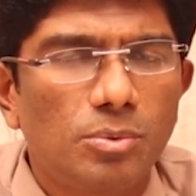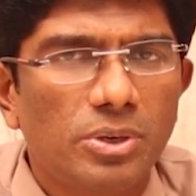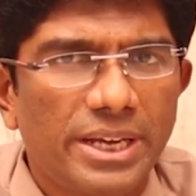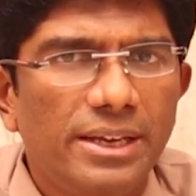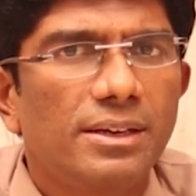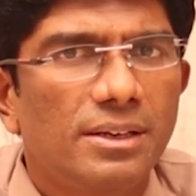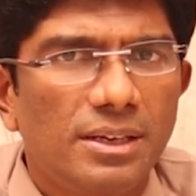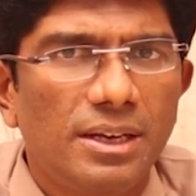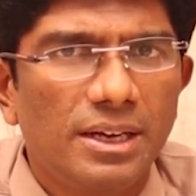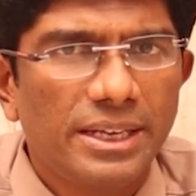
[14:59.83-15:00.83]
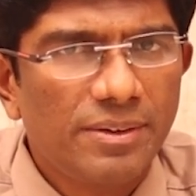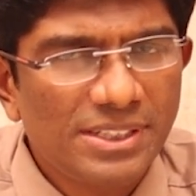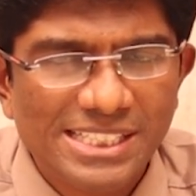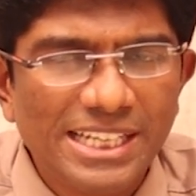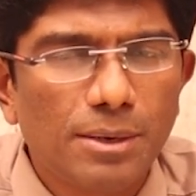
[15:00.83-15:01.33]
okay,
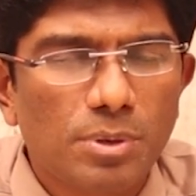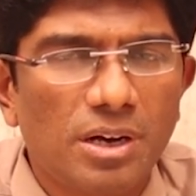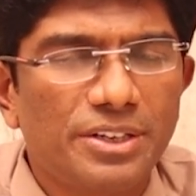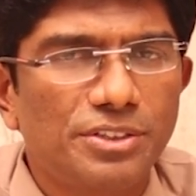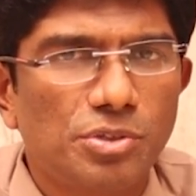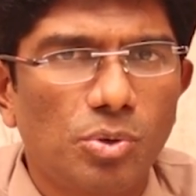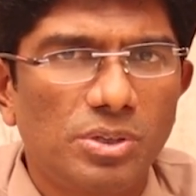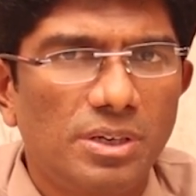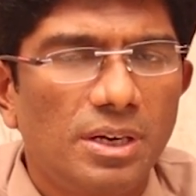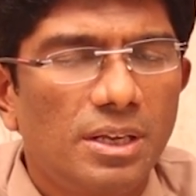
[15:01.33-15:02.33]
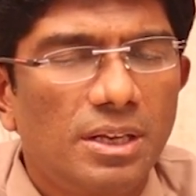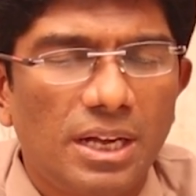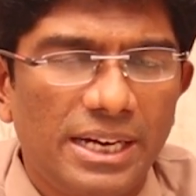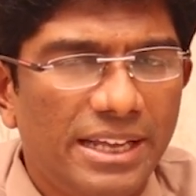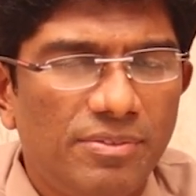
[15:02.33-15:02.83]
even serum cortisol and